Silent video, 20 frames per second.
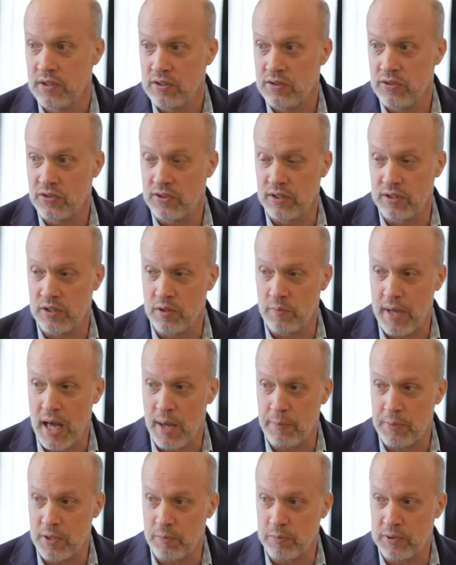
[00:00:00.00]
Just a little
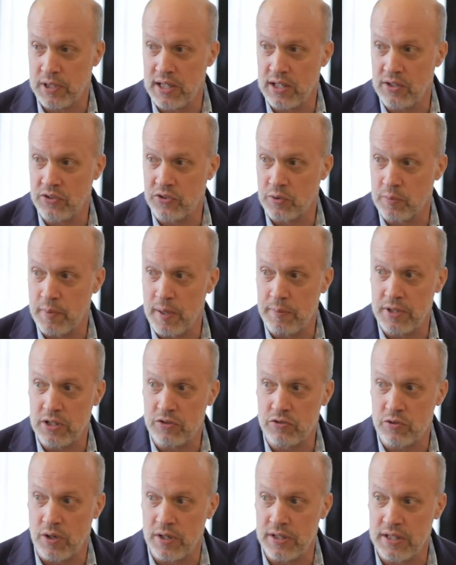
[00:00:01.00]
map of the place, or maybe
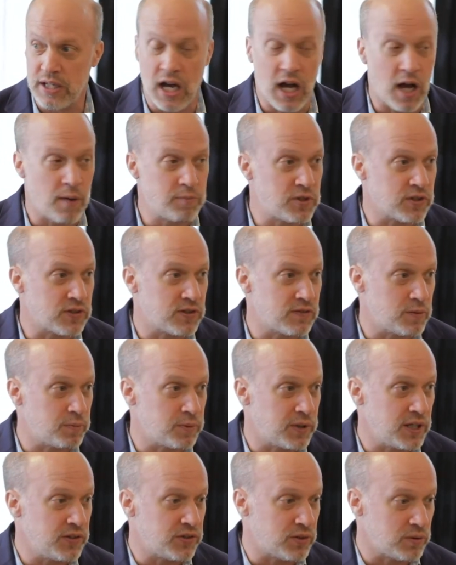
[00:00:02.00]
drawing the objects of the
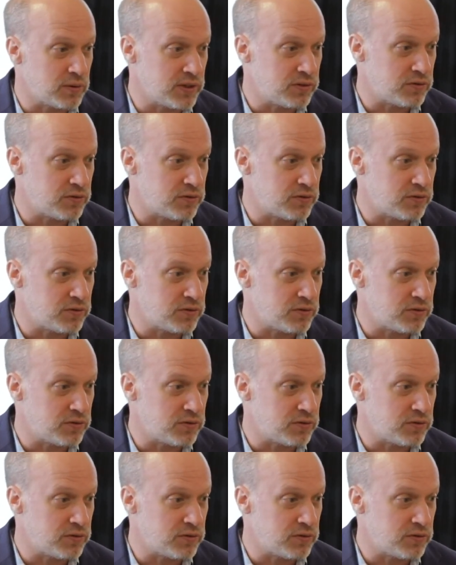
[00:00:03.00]
place, or